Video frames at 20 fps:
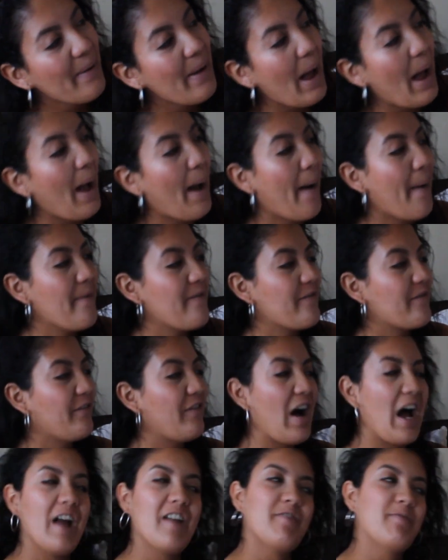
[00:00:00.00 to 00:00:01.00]
um,
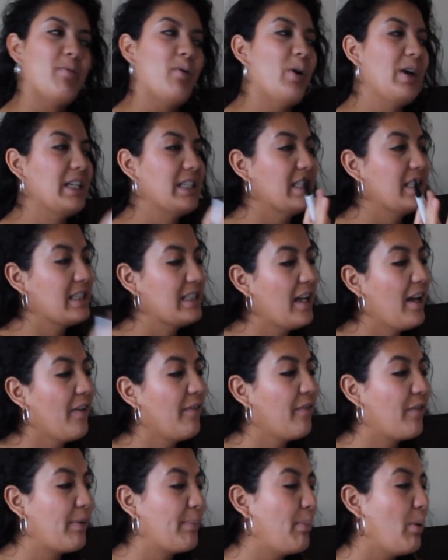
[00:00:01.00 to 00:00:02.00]
five points
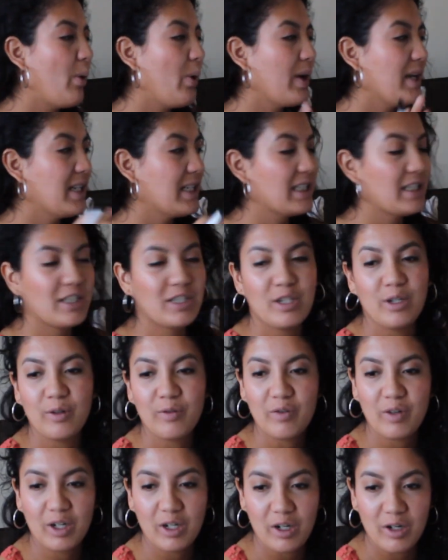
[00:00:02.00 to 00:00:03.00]
for boys, two
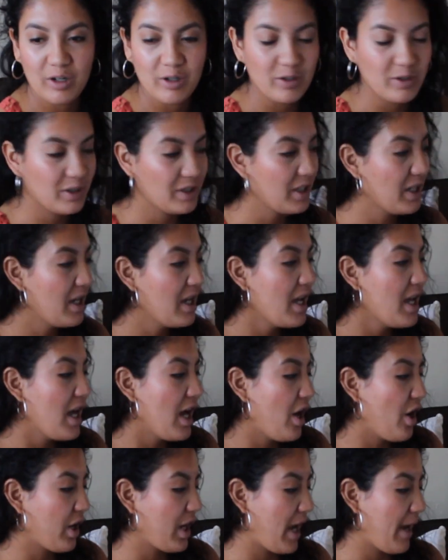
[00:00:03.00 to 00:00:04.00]
for girls.
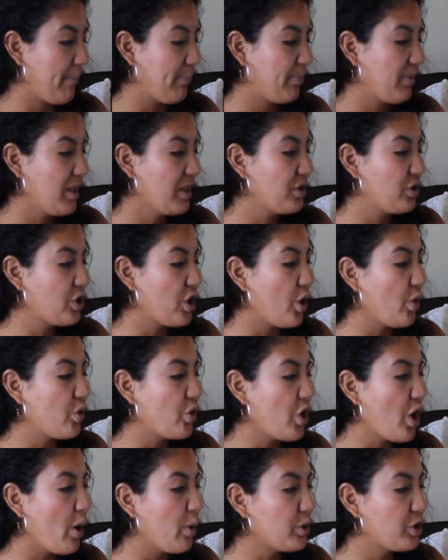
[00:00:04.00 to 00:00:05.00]
Okay, so
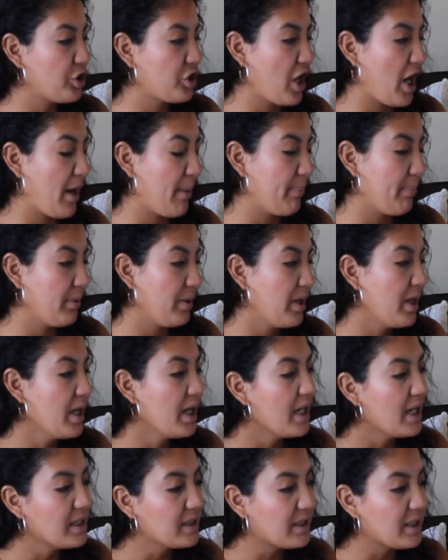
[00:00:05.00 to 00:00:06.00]
no shape.
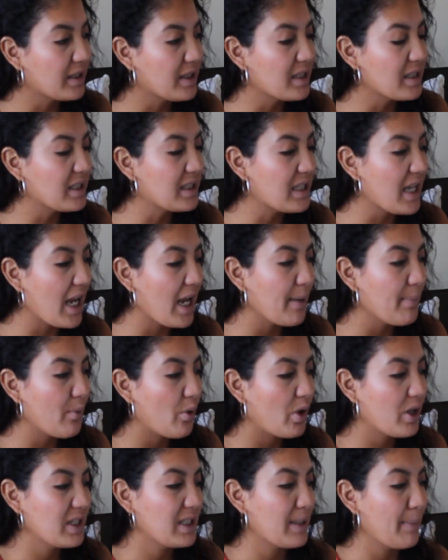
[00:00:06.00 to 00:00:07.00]
Is it the same
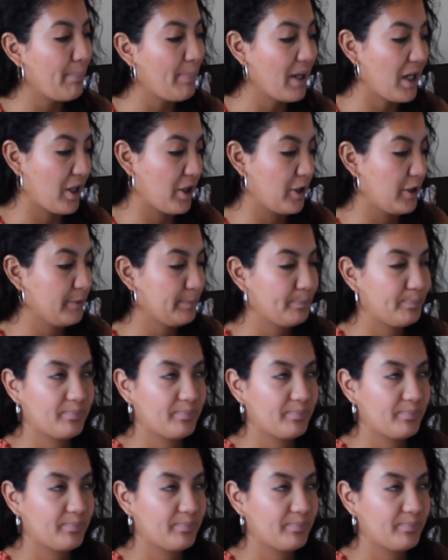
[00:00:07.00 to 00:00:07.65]
or is it bigger?